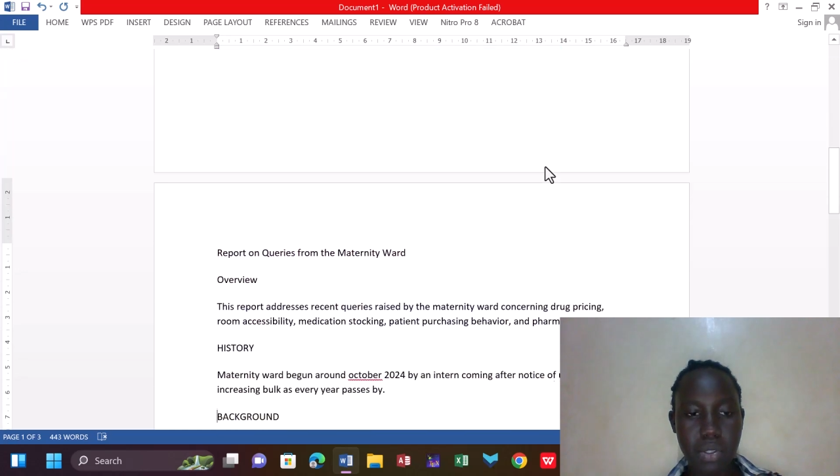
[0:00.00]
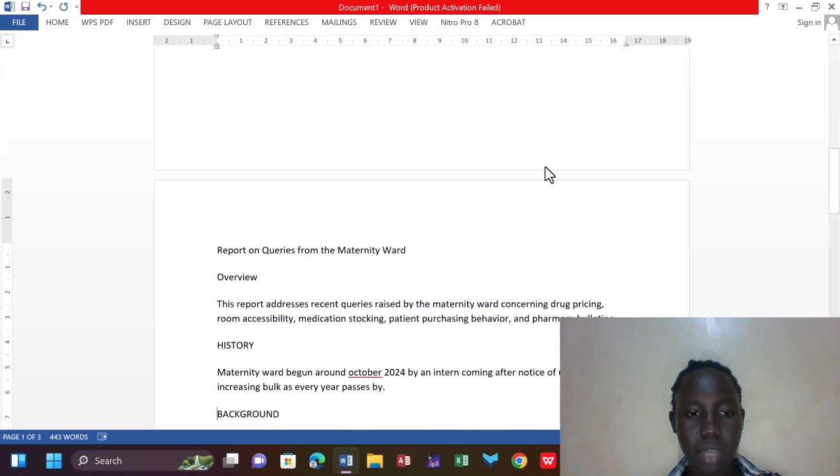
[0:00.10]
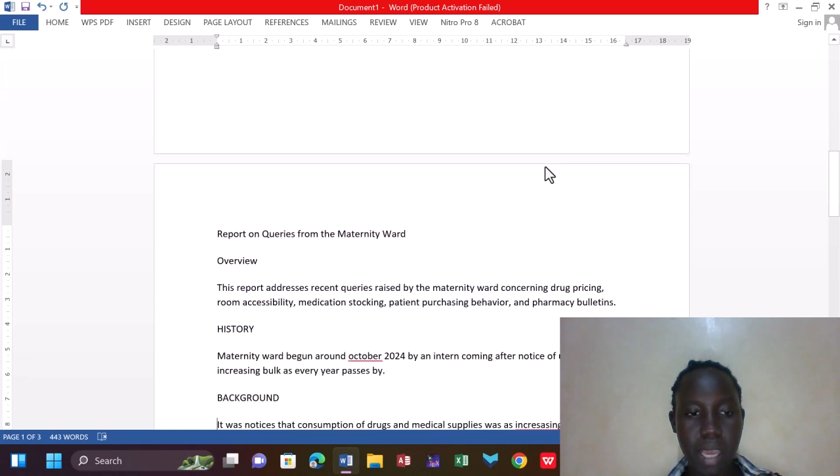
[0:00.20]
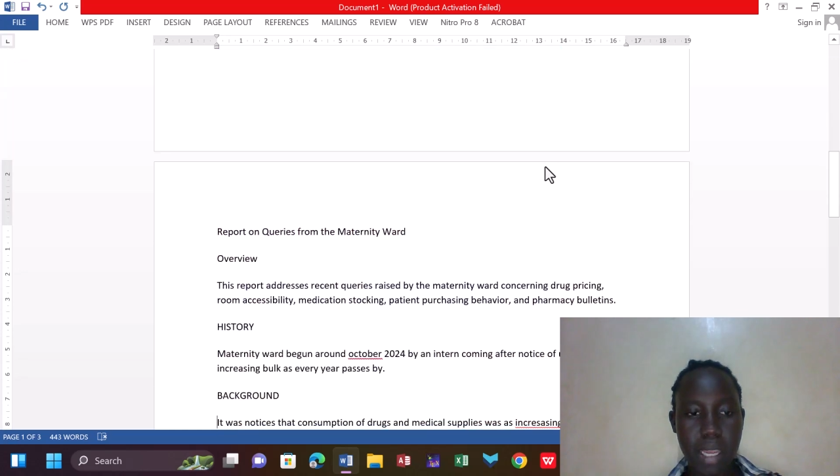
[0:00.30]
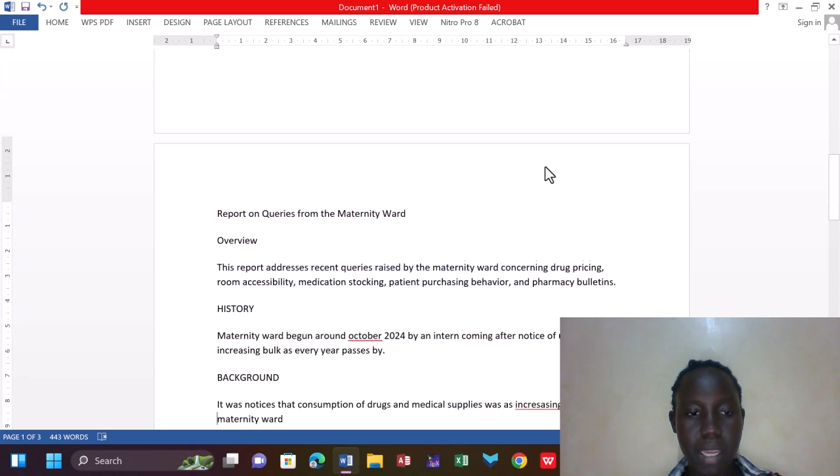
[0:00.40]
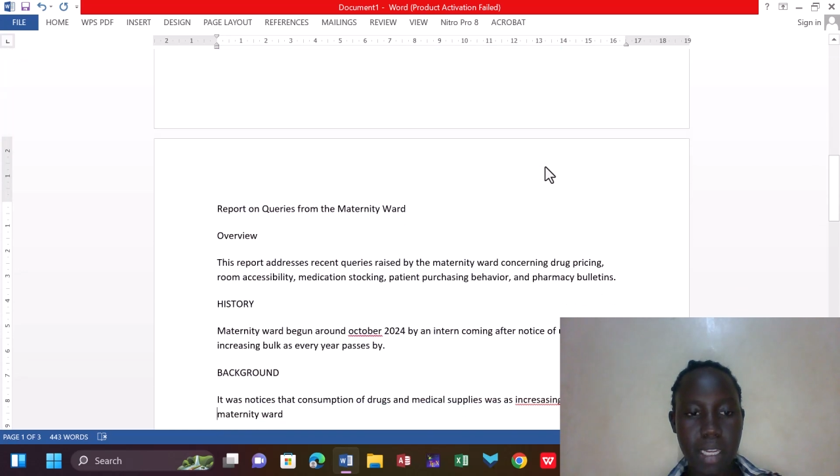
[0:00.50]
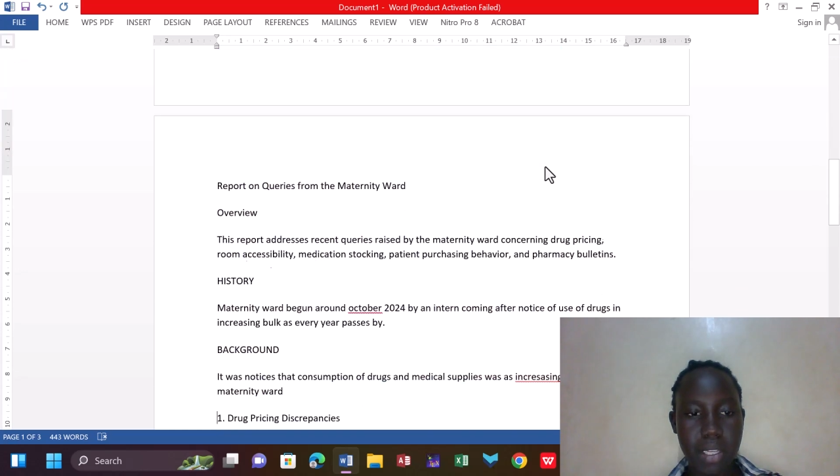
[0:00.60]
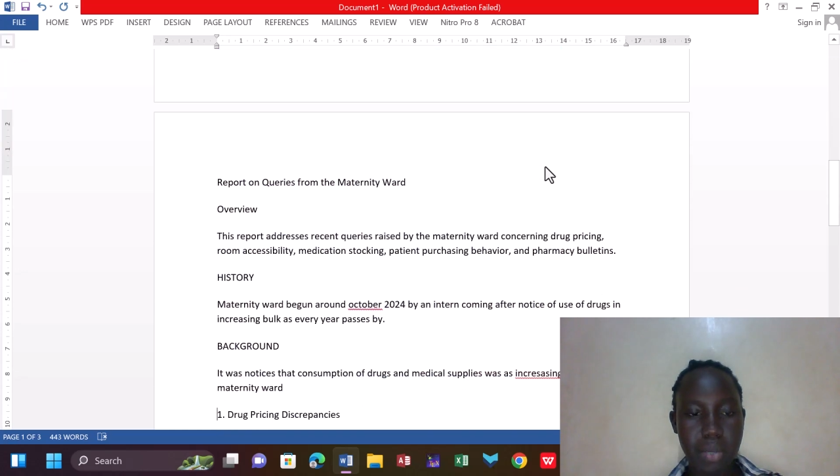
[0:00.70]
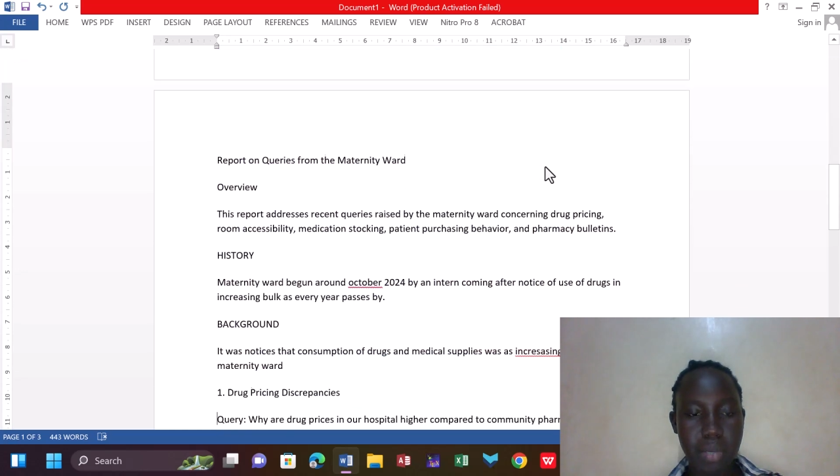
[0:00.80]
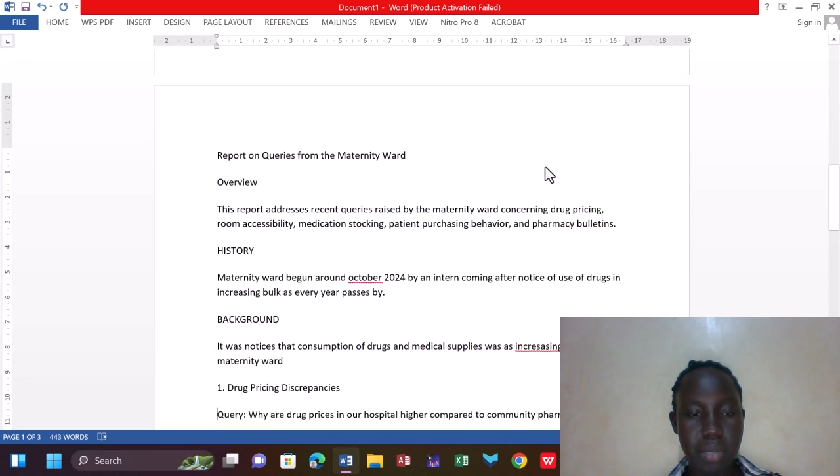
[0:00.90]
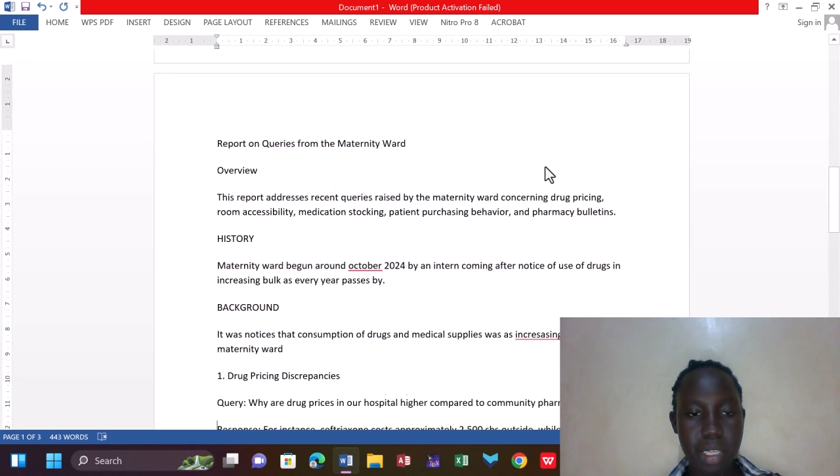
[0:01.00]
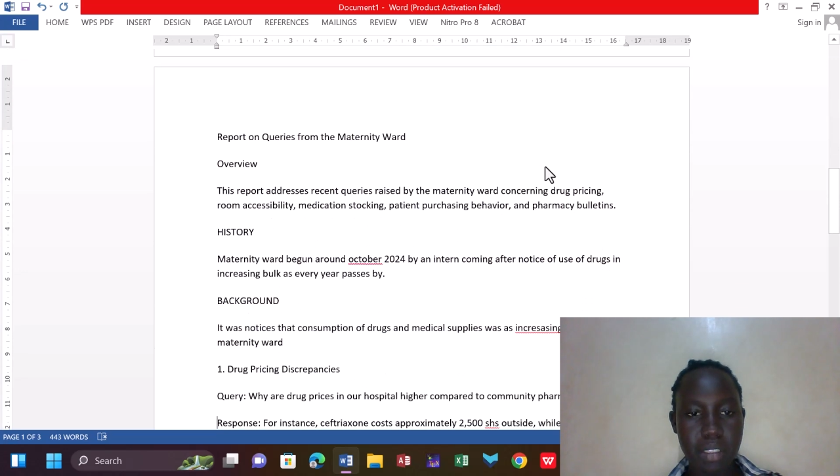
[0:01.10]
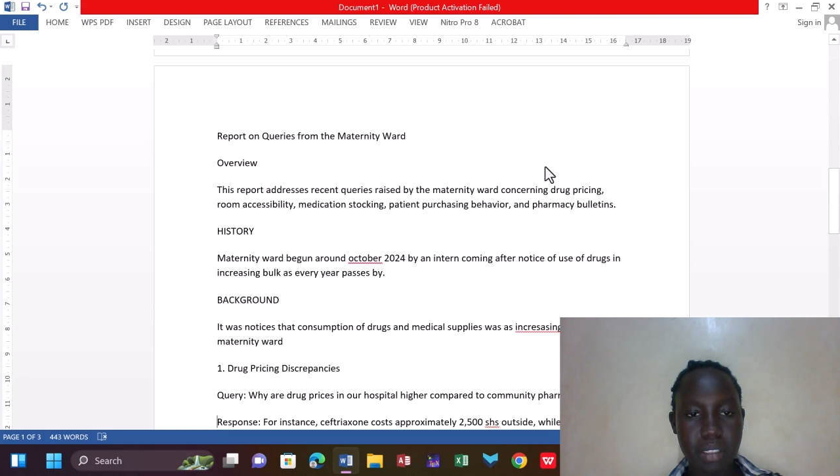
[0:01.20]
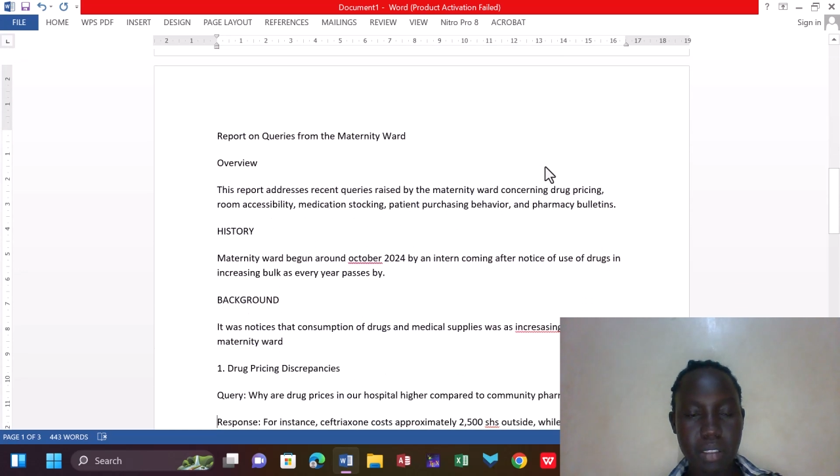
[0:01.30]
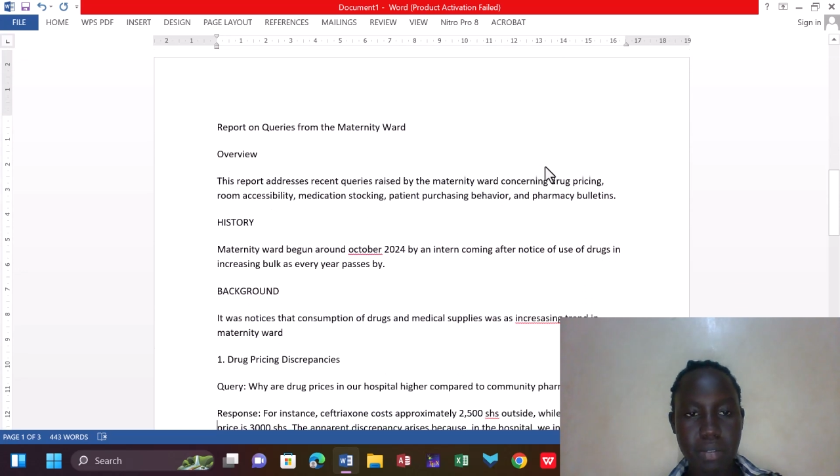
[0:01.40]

our document,